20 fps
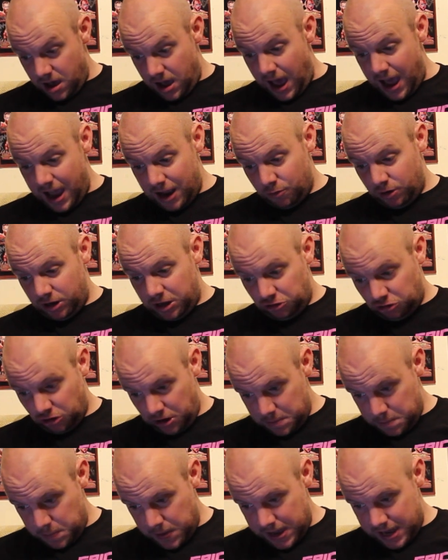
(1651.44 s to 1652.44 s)
and Ricky
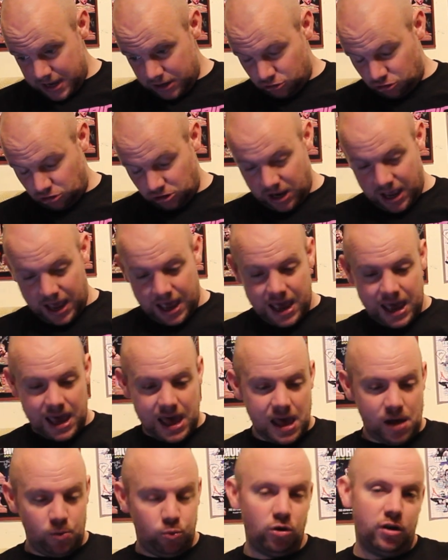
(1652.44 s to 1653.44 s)
Shane Page.
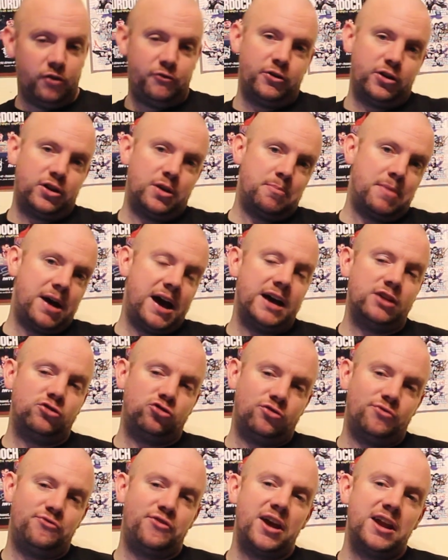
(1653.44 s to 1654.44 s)
What a fucking
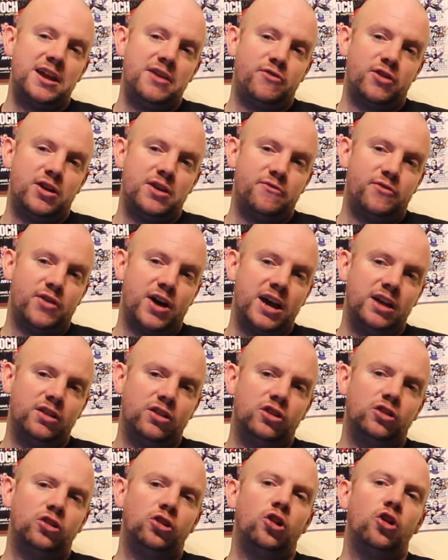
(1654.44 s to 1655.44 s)
match. Very, very
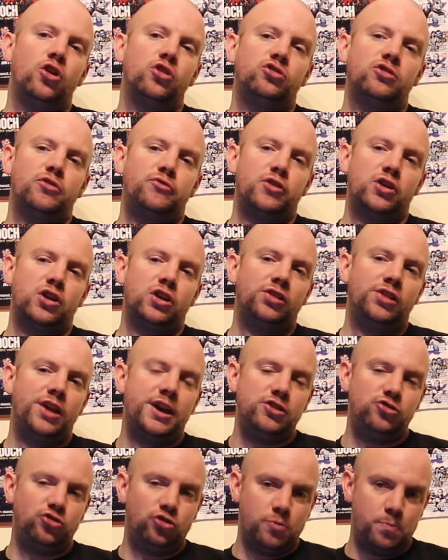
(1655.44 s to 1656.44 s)
violent. Lots of fucking
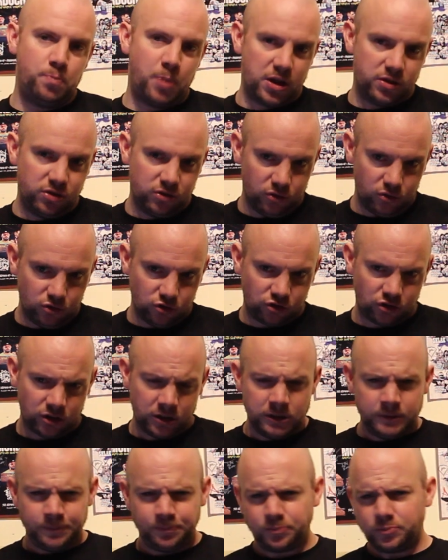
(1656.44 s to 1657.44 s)
light tube bundles.
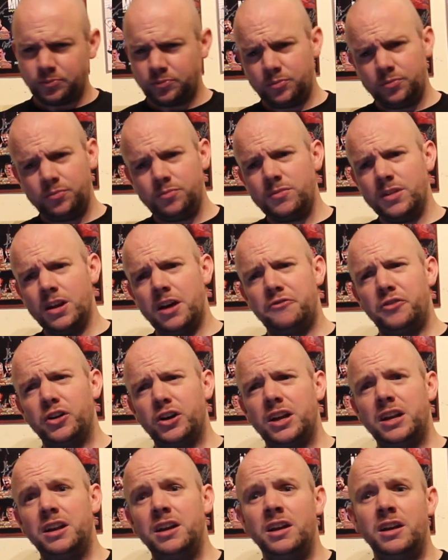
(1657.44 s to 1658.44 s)
A
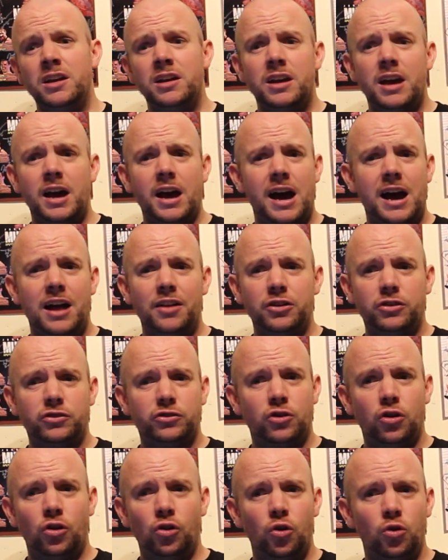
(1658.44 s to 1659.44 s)
fucking
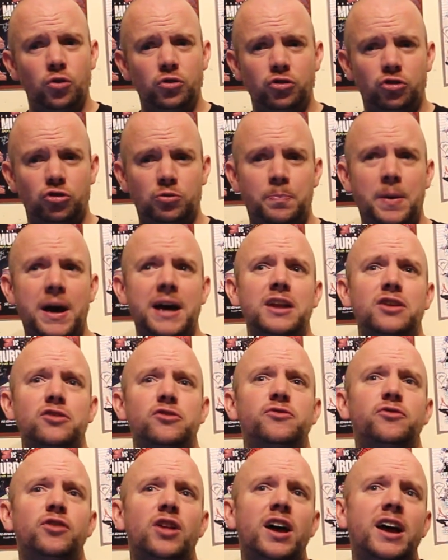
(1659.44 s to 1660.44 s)
Alex Colon Spanish
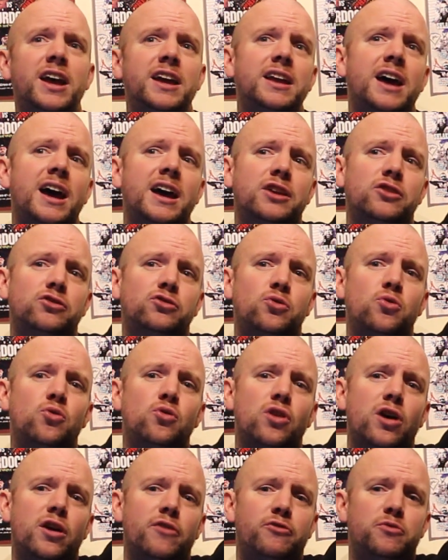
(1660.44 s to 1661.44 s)
flied Atticus
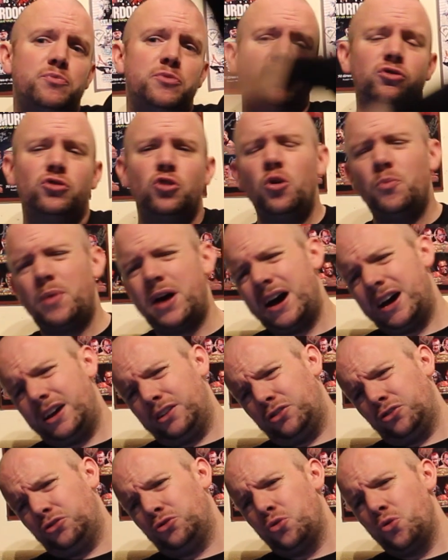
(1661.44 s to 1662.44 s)
Cogar from the top.
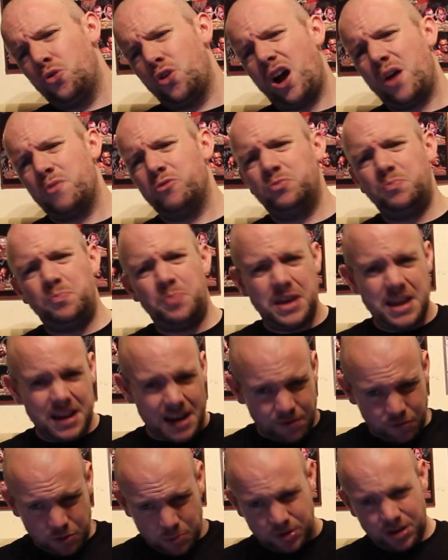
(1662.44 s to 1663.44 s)
Atticus Cogar was beating
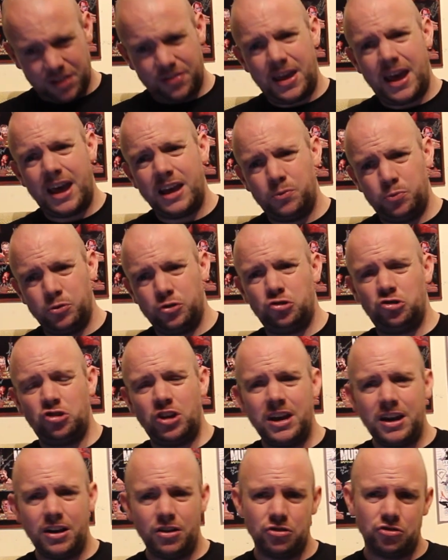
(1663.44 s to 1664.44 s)
everybody in the head with
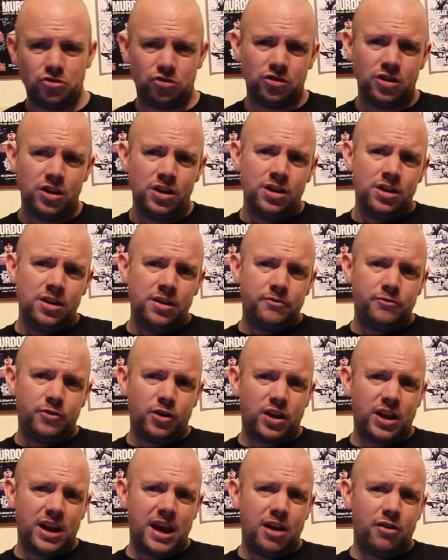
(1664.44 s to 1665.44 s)
chairs.
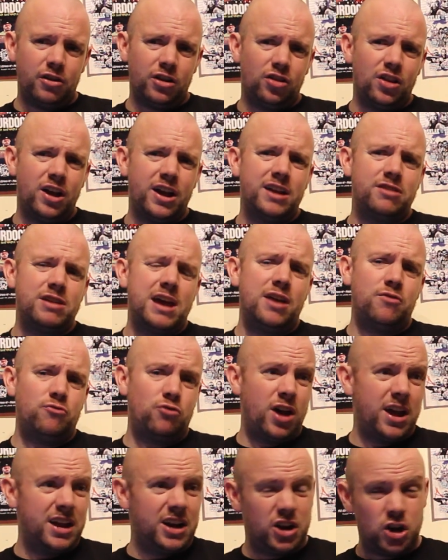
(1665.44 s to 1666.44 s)
Fucking Eric
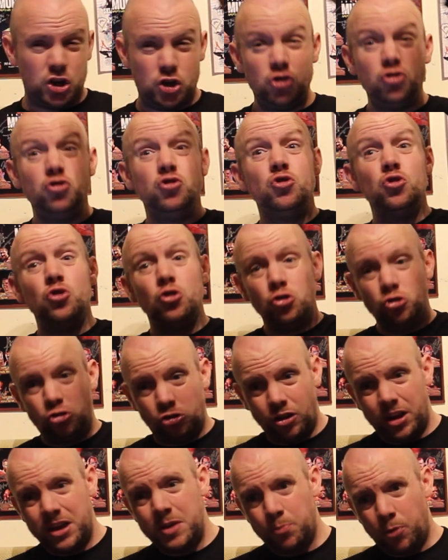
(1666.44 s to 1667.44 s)
Ryan had a huge
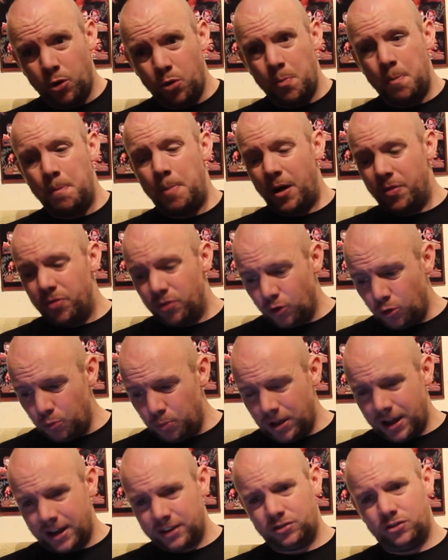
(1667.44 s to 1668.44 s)
light bulb bundle
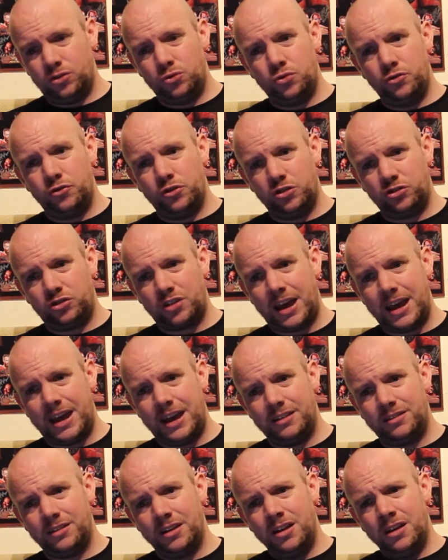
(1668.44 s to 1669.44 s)
blasted over his
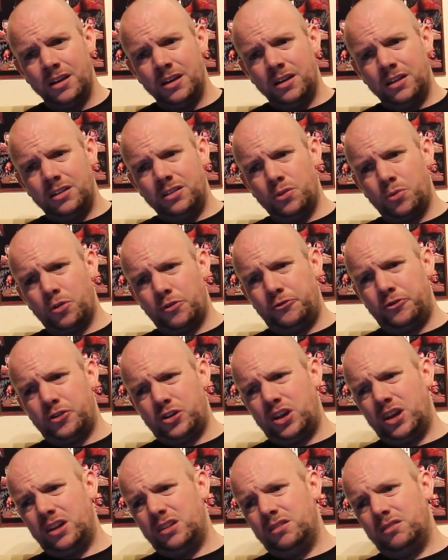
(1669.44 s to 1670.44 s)
head. They were
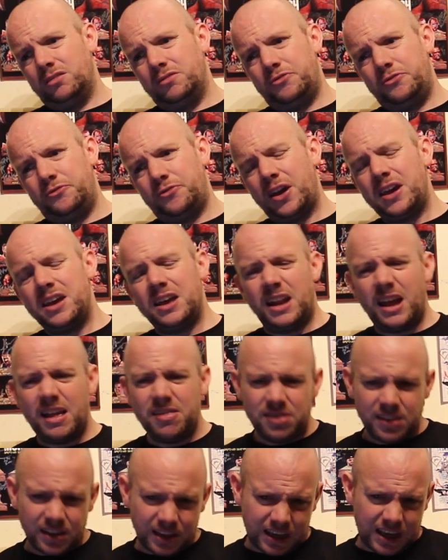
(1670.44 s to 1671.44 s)
fucking fighting
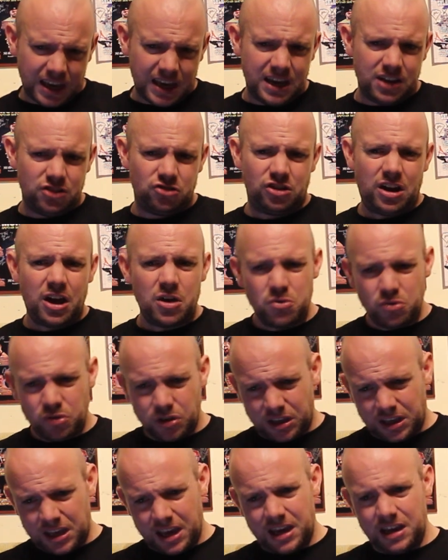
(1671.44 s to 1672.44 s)
in the cage and out
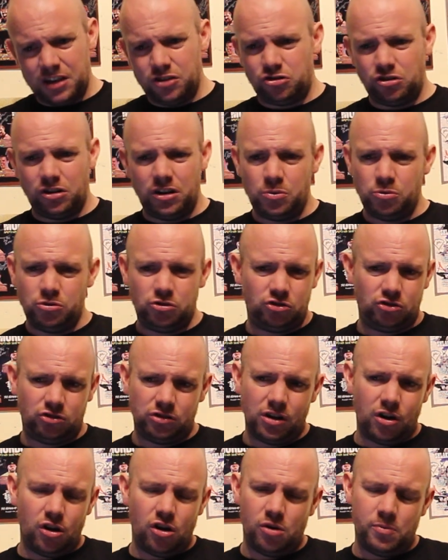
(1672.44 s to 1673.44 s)
the cage, and it
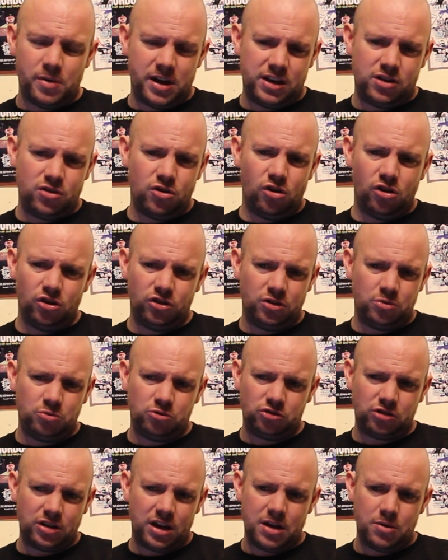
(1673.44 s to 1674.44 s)
was, oh my god, it
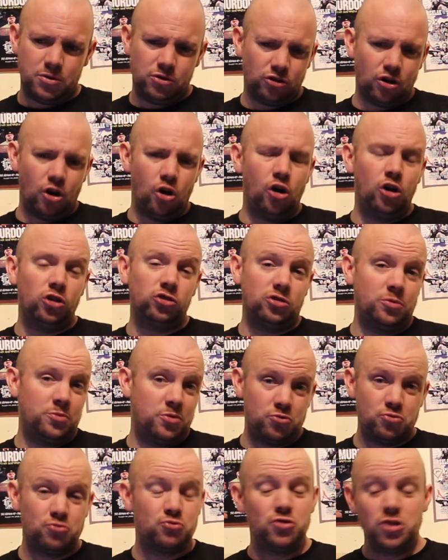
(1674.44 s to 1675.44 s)
was awesome. It
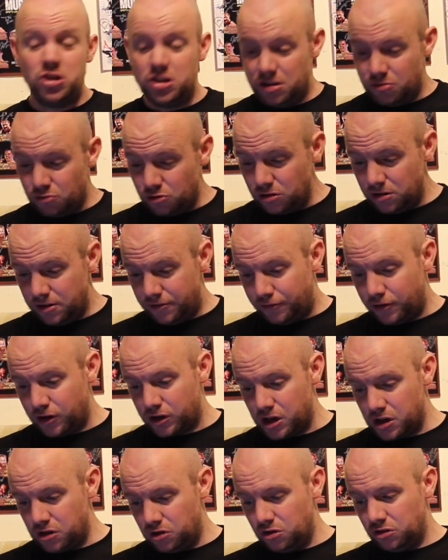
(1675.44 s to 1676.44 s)
was really, really
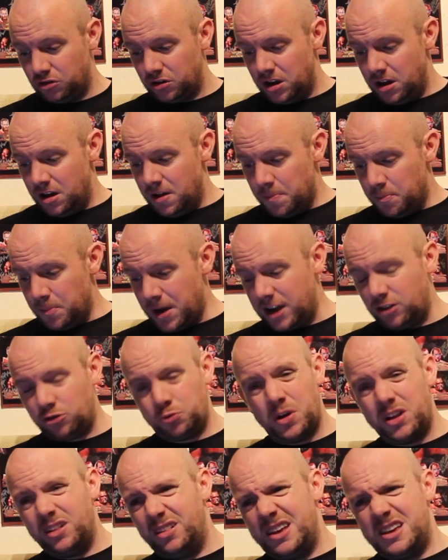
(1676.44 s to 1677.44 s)
fucking good. Match
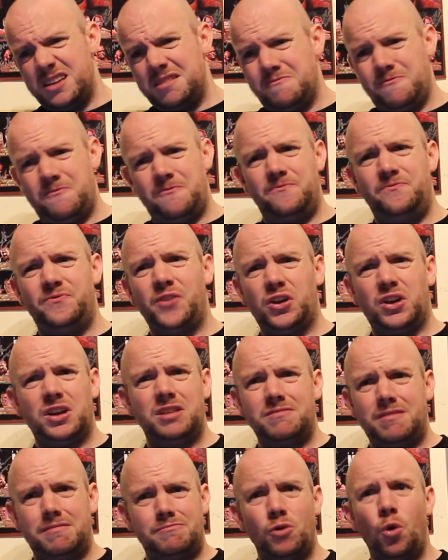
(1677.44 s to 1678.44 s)
went like
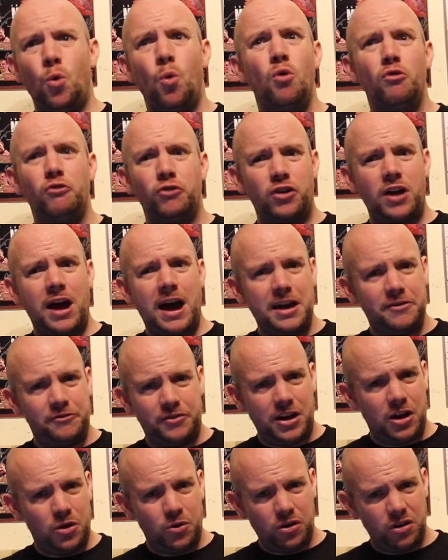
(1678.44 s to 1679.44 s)
fucking over half
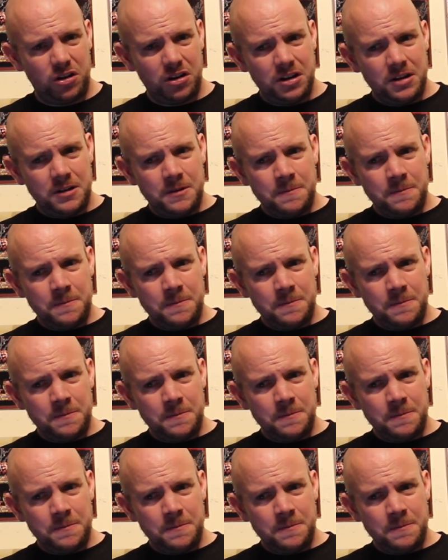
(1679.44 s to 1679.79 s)
an hour.